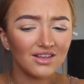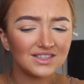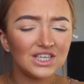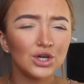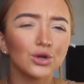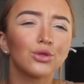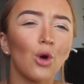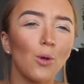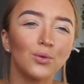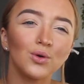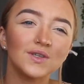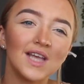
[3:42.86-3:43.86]
see your
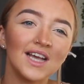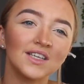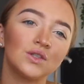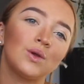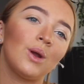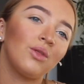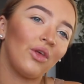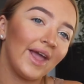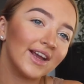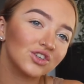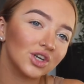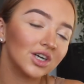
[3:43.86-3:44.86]
thought process throughout the
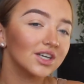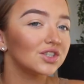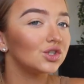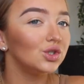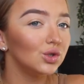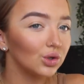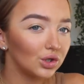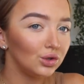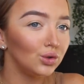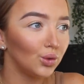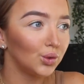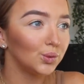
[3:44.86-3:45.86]
lecture, because you
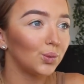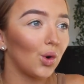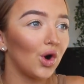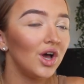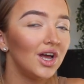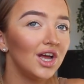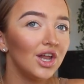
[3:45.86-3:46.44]
know what